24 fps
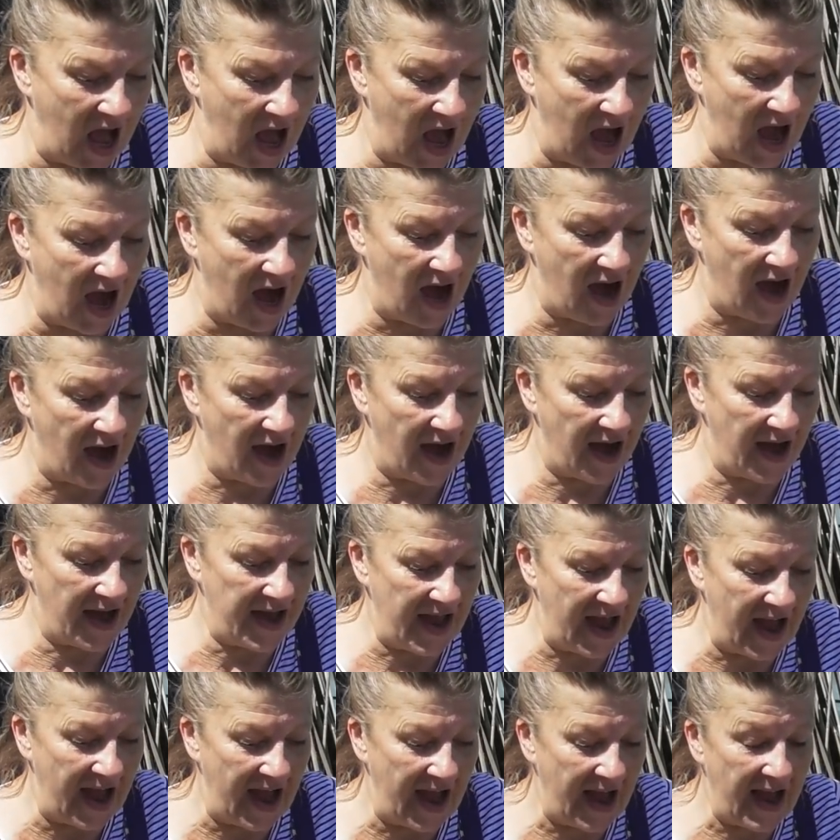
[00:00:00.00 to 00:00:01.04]
I
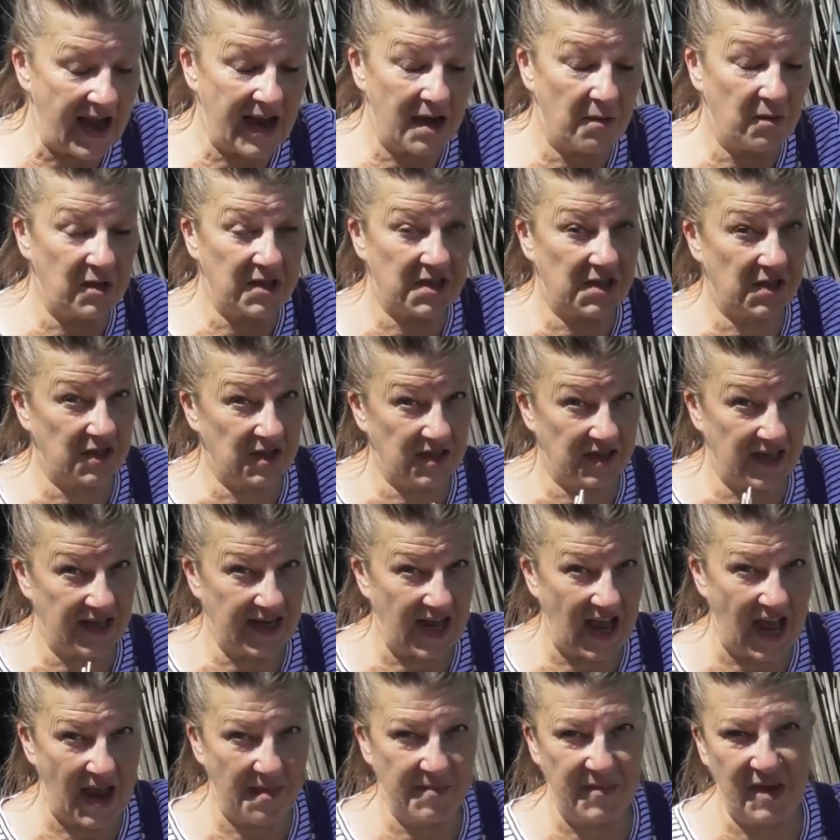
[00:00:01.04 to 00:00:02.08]
had, well, as soon as they
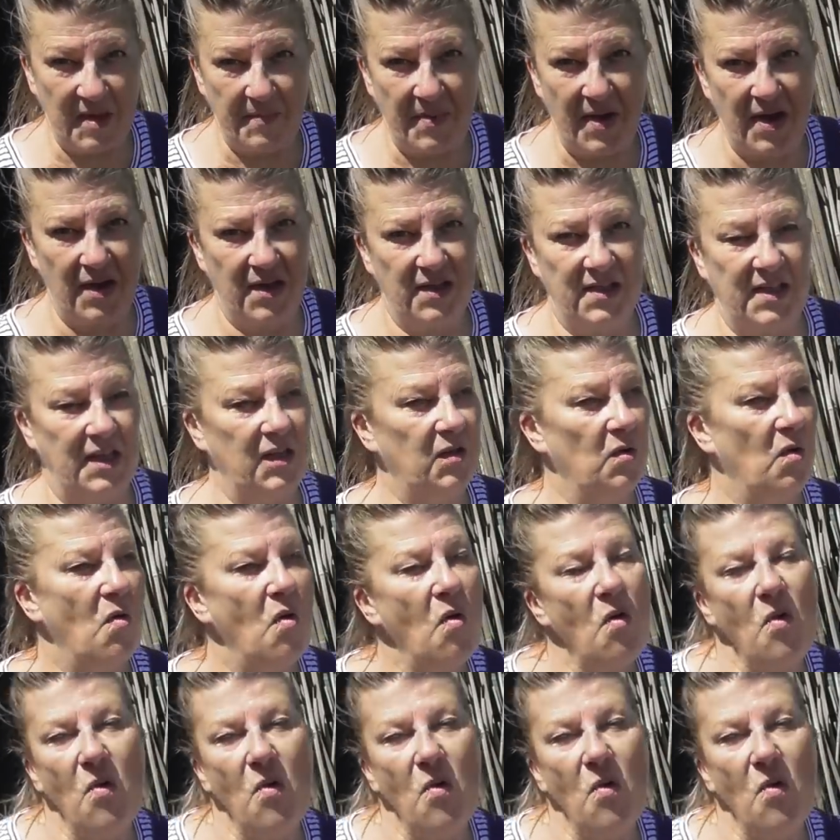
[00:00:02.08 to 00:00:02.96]
came in the post, I thought,